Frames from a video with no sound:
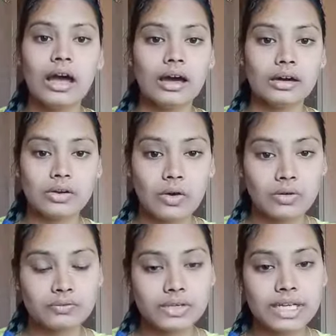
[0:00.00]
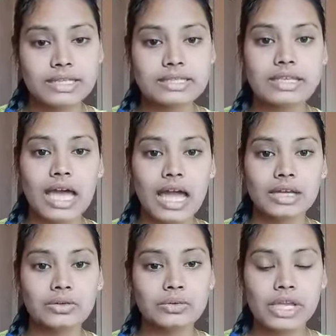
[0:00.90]
uh, confidence
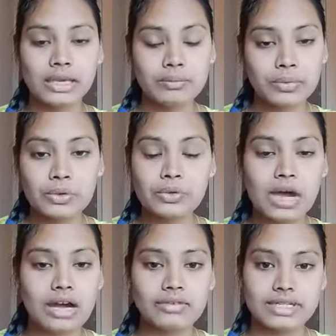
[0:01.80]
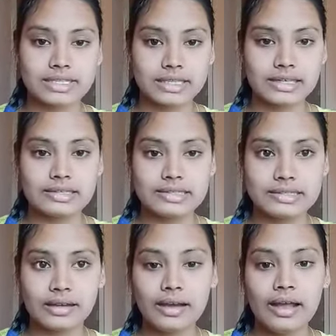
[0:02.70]
and to improve our
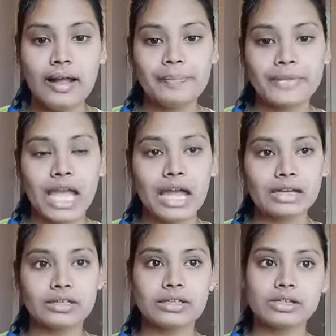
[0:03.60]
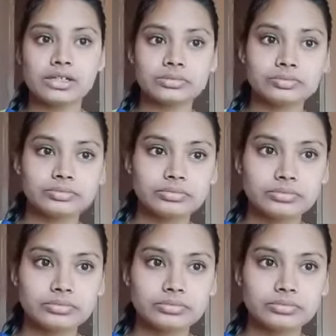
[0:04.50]
skills and um,